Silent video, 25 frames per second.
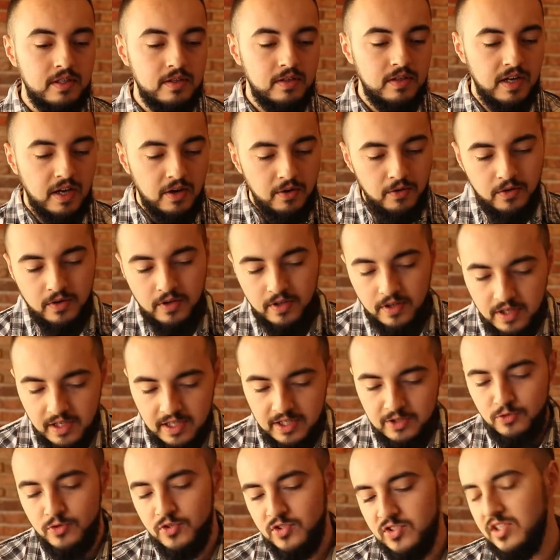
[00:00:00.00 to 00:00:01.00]
Now,
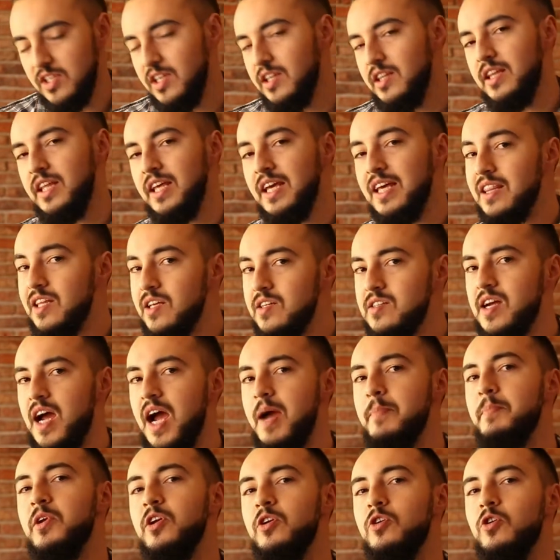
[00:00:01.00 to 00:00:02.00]
interestingly, in the
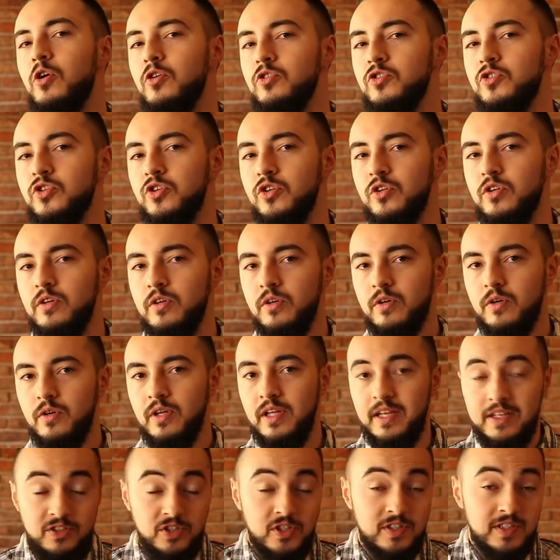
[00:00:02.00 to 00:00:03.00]
time and culture
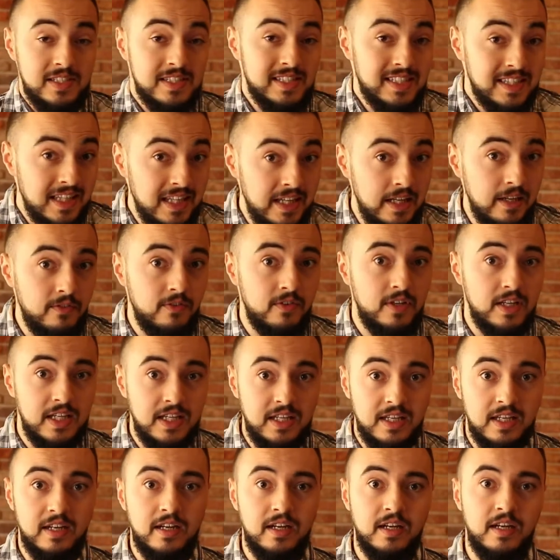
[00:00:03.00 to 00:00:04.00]
that Jesus lived
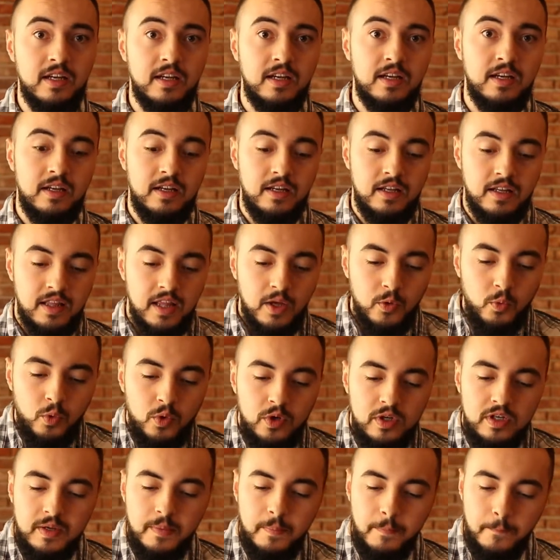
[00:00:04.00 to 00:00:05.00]
in, they
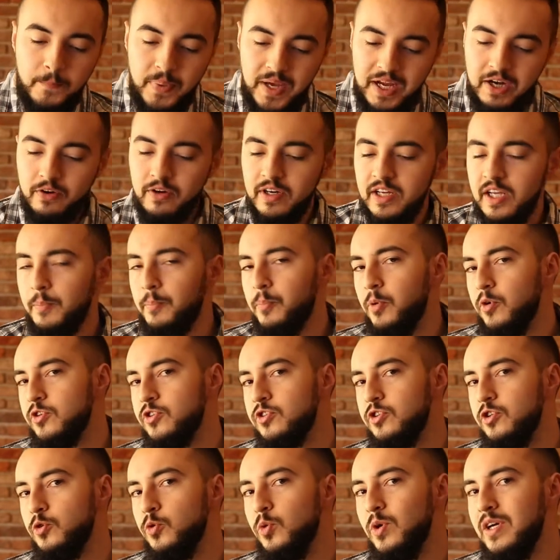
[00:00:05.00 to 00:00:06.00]
would bury a
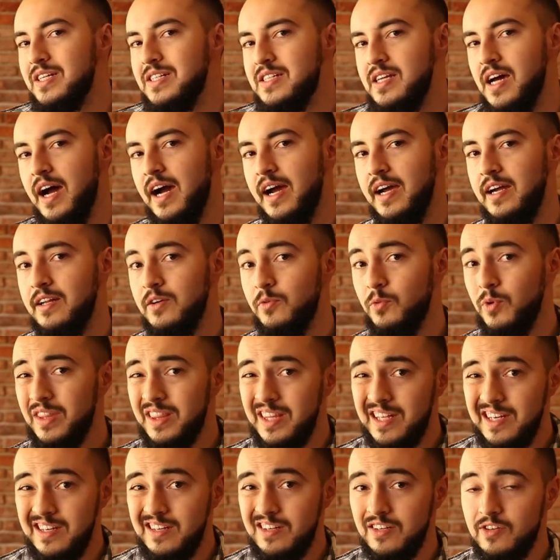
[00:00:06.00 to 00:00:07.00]
person who had died
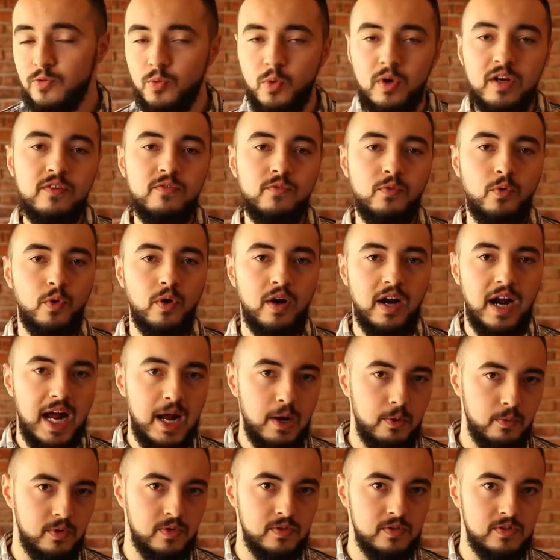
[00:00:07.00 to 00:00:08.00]
within 24
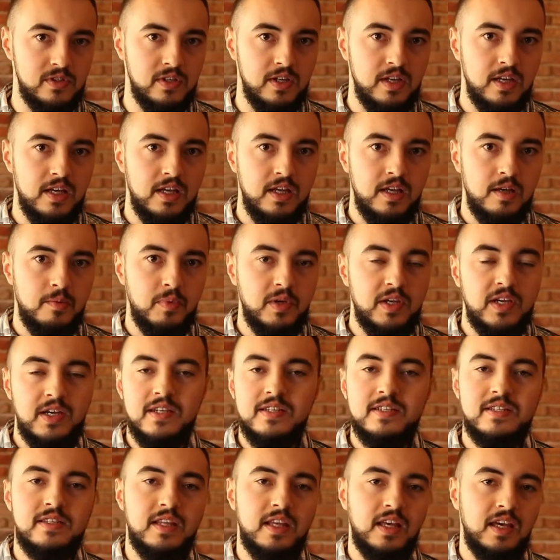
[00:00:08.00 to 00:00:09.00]
hours
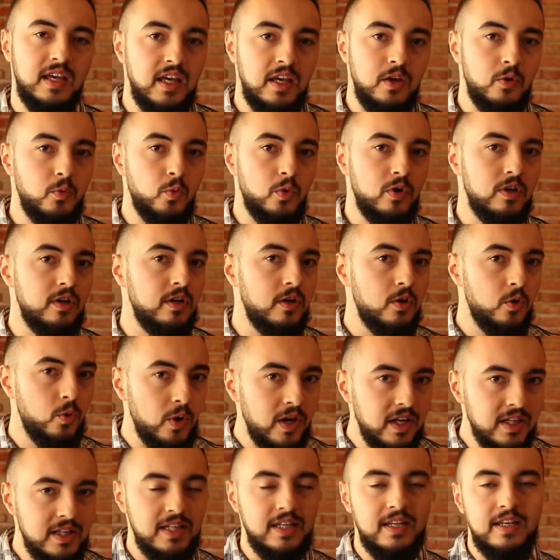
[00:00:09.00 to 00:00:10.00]
because the heat would
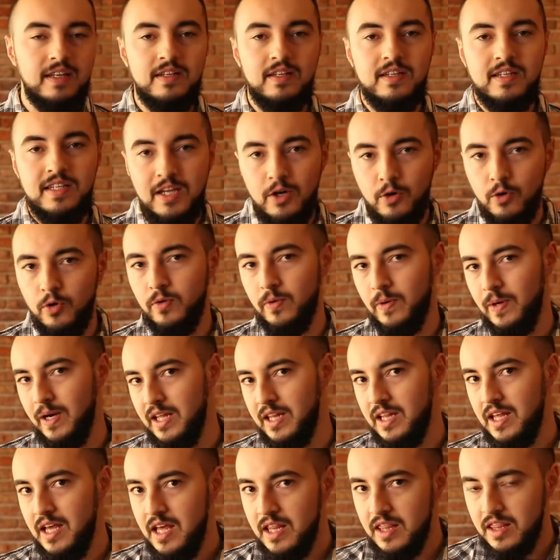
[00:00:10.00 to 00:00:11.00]
quickly
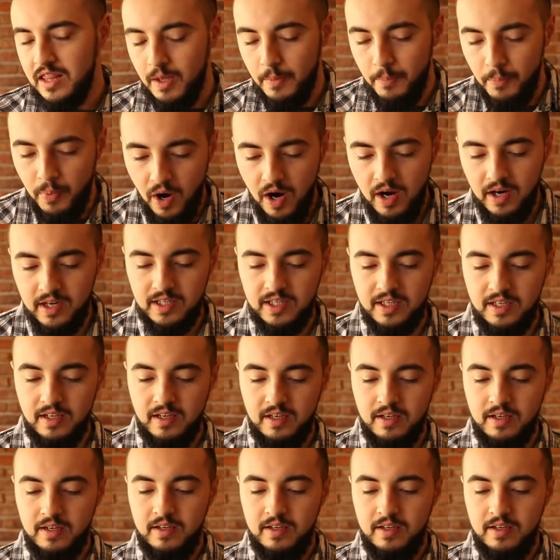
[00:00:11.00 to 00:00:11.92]
deteriorate the body.